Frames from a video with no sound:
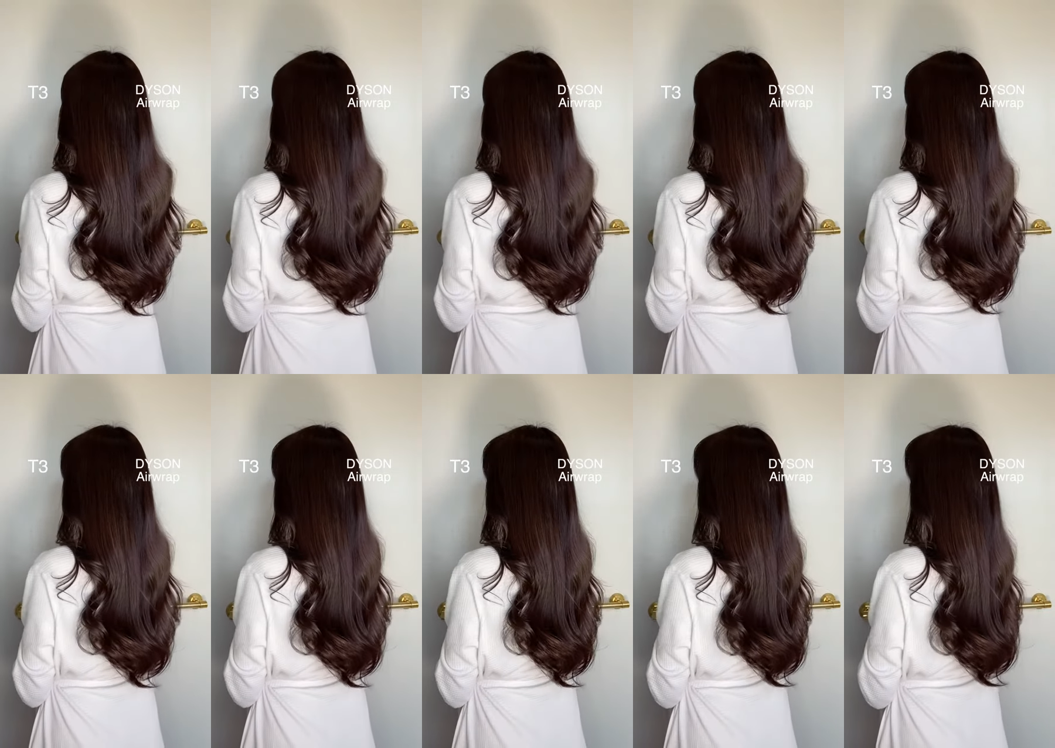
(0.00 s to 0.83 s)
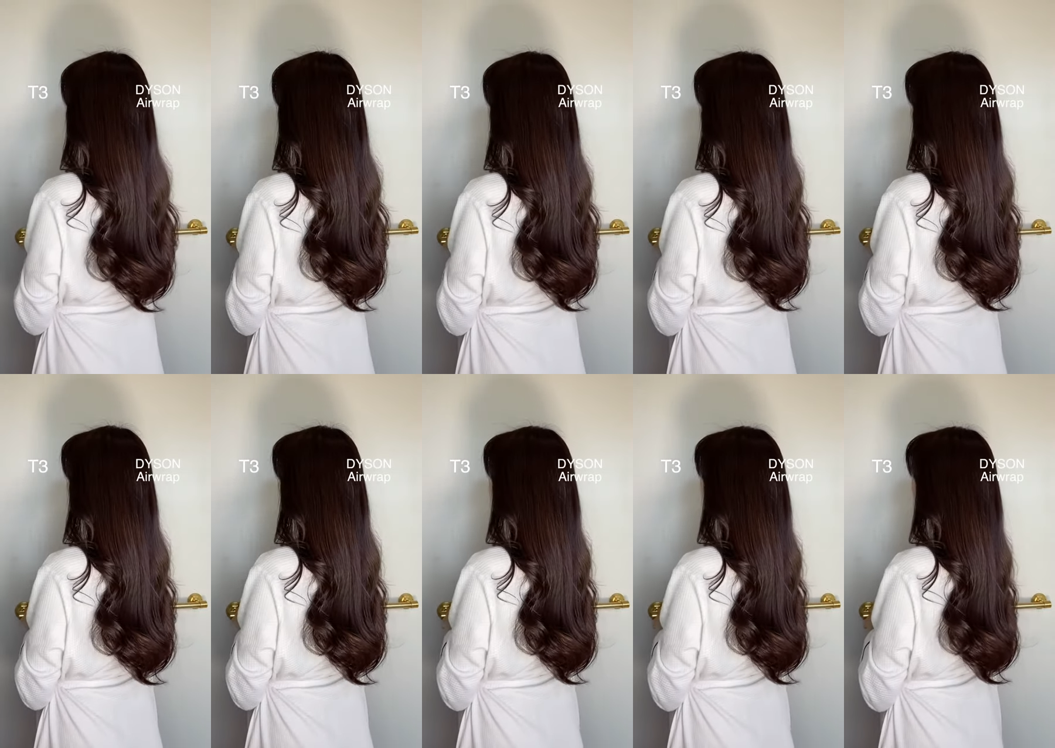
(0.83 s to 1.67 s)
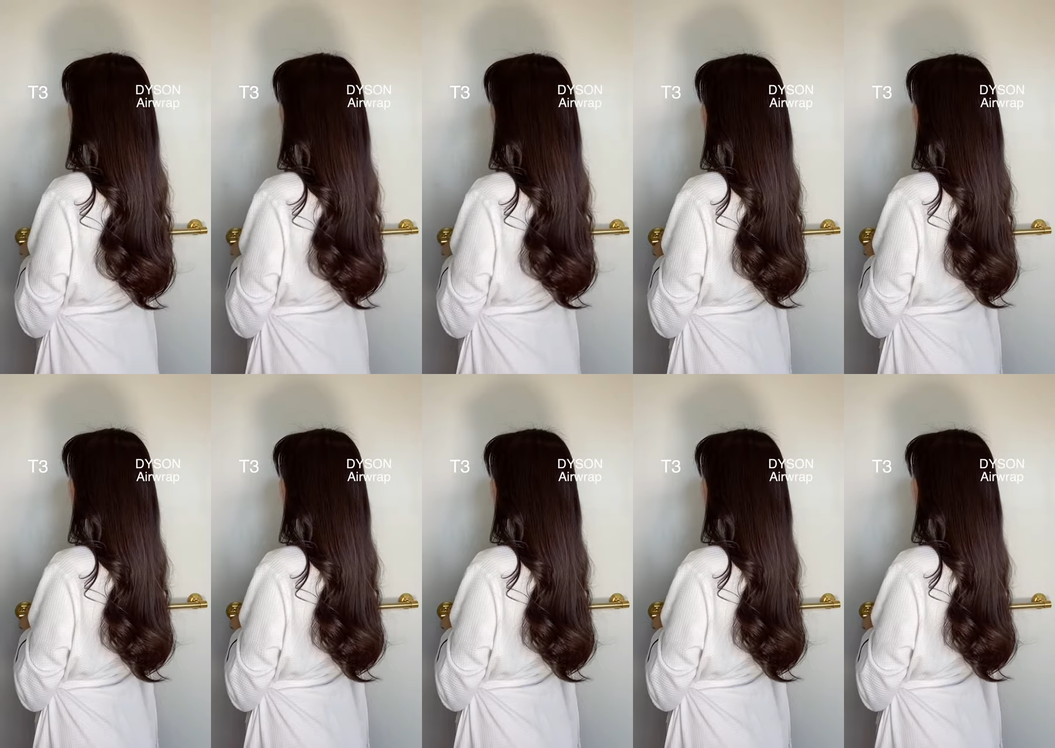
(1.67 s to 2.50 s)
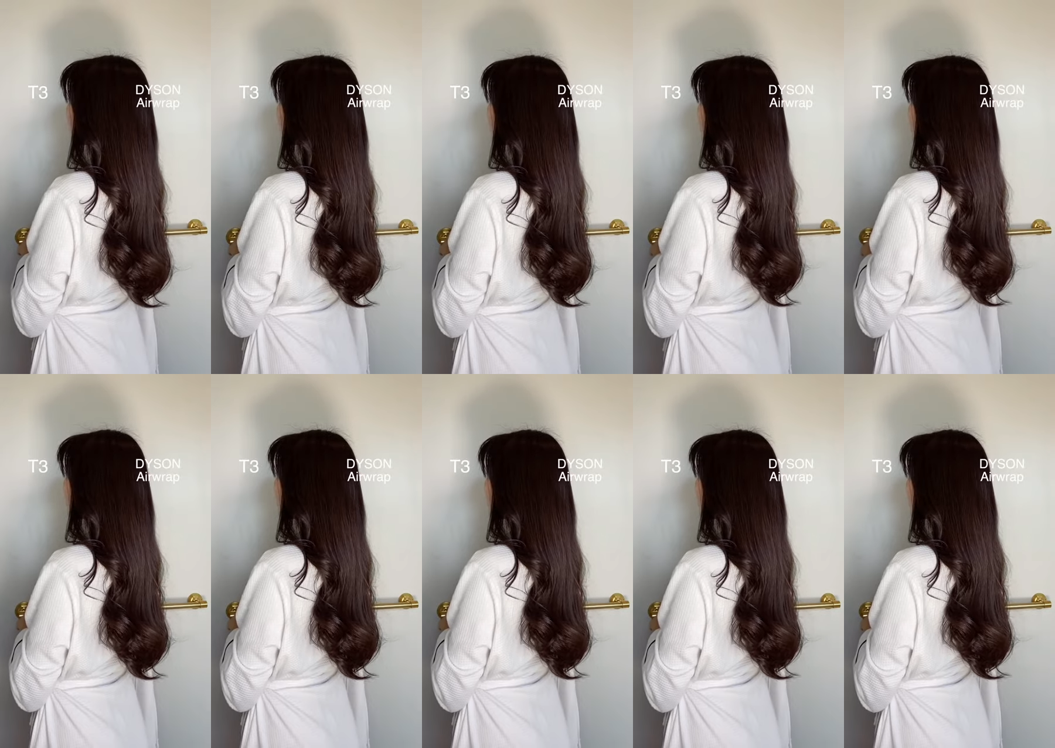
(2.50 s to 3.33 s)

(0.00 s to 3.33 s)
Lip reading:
Nobody's mouth can be seen.